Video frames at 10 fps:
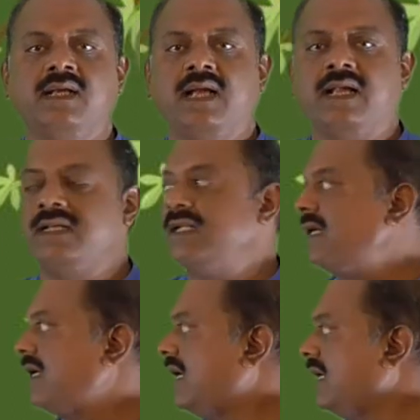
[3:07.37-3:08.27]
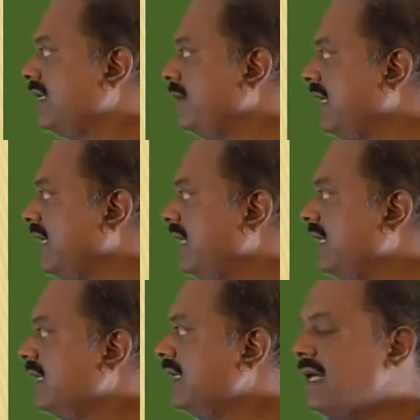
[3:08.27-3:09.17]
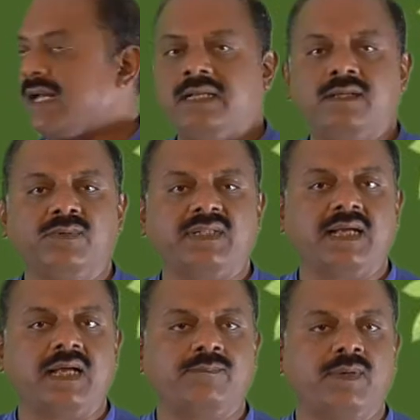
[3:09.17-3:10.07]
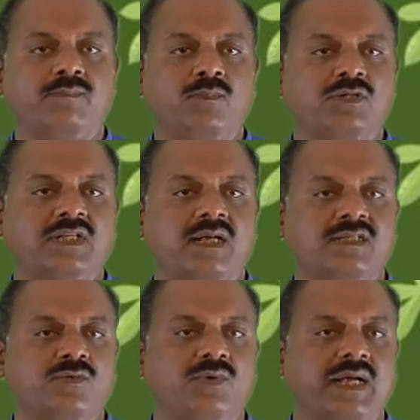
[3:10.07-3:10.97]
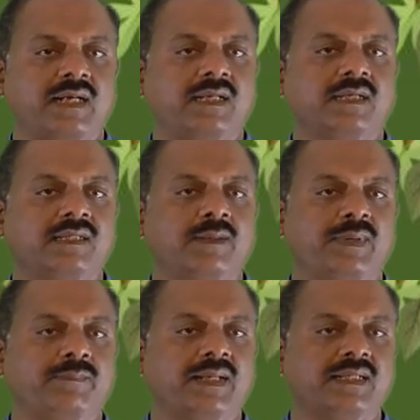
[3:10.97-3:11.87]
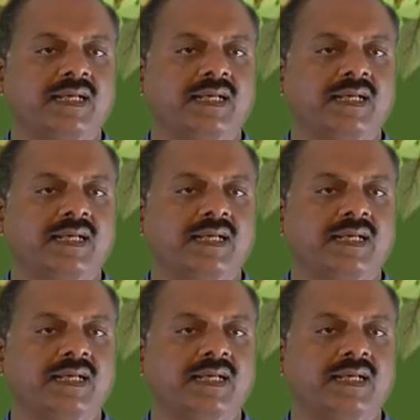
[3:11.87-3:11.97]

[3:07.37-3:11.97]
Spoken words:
and ultimately, and with the help of Mosha also we can prepare